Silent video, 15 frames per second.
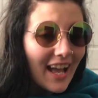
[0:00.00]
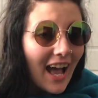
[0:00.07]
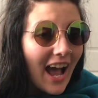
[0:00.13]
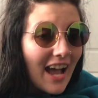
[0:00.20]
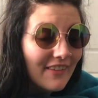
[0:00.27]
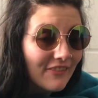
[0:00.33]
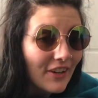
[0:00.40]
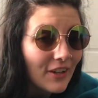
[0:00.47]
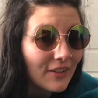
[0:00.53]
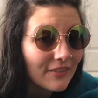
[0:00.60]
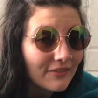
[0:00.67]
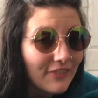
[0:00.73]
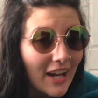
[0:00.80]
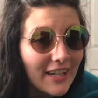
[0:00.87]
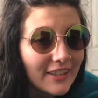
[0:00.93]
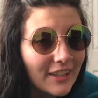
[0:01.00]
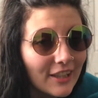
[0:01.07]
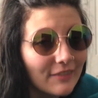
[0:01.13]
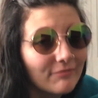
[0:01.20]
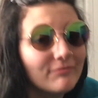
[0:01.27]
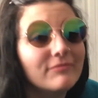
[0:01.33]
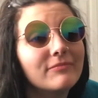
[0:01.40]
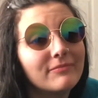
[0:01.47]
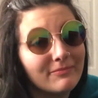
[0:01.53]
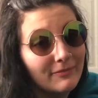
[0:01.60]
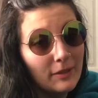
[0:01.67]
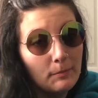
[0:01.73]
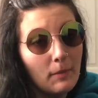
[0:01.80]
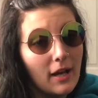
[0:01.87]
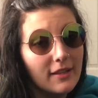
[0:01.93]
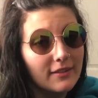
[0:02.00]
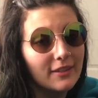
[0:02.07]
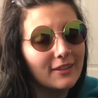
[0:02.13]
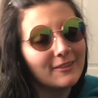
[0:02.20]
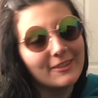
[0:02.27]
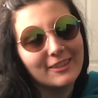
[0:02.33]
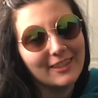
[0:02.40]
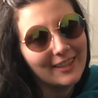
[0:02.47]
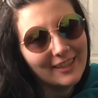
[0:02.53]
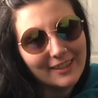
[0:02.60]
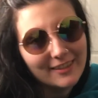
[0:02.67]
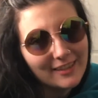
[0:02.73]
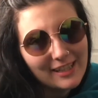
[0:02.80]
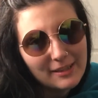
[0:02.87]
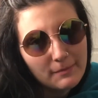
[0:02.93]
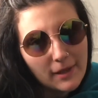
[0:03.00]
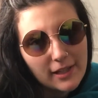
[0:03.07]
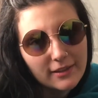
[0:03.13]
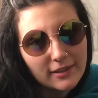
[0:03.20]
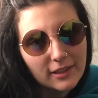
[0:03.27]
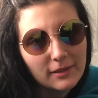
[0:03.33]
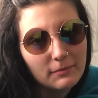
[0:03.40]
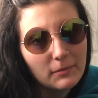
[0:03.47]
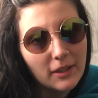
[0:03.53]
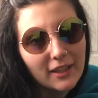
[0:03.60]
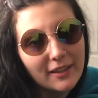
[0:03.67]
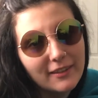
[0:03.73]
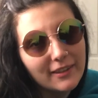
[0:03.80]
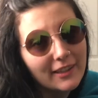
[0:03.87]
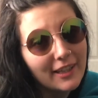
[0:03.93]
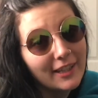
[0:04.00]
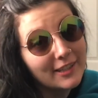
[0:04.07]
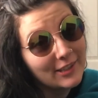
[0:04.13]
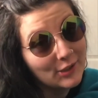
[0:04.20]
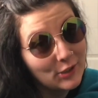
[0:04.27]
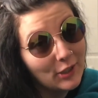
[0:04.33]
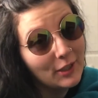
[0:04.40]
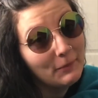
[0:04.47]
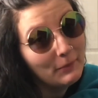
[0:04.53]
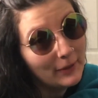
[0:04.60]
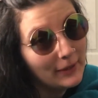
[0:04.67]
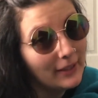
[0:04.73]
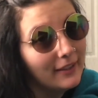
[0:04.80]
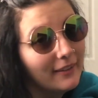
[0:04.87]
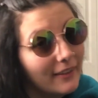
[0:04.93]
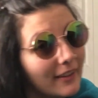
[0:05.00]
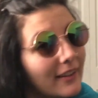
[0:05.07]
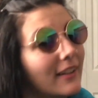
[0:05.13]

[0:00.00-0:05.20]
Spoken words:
iPhone finder? Sponsored? Just kidding, it's not sponsored, but... It should be.